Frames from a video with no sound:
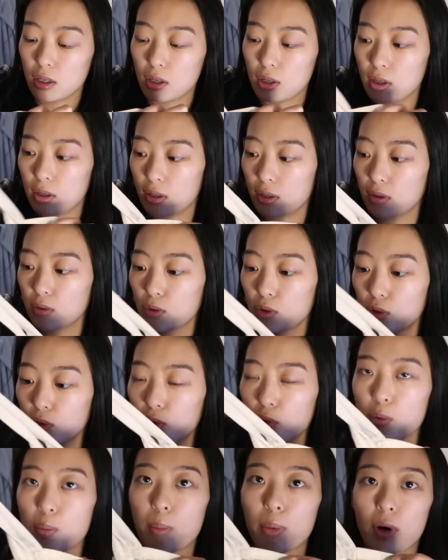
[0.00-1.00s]
you know,
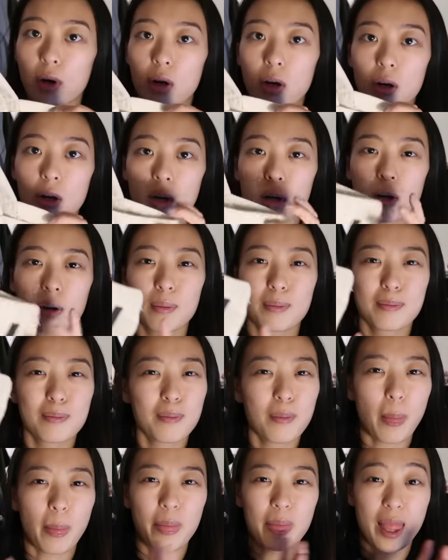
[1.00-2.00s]
super
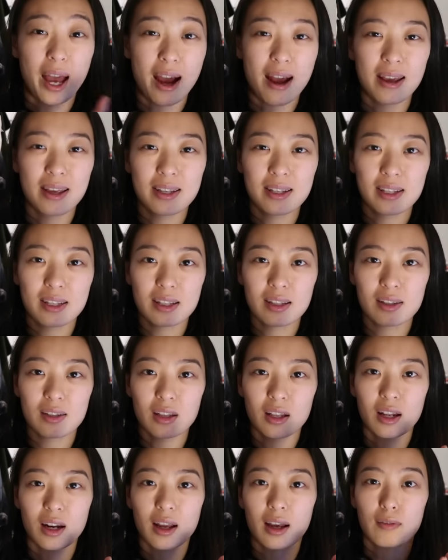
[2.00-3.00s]
nice,
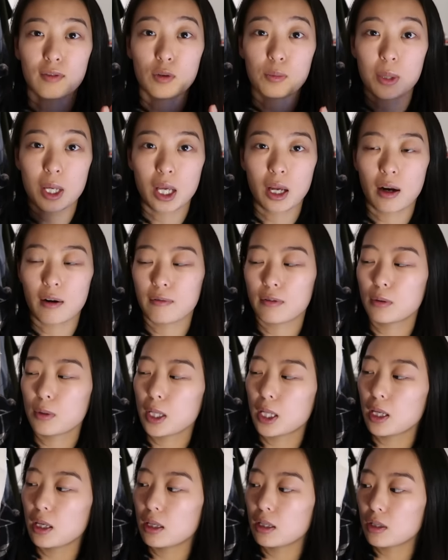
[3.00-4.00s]
so that I have to be careful
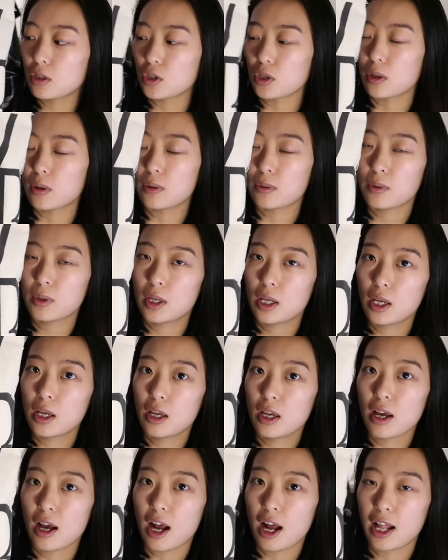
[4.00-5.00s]
with it. So
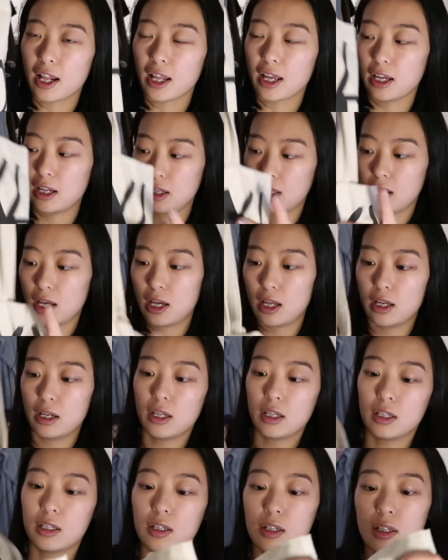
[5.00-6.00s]
I like that
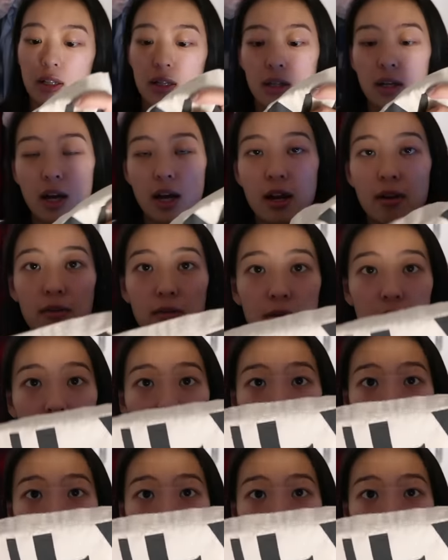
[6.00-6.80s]
it's kind of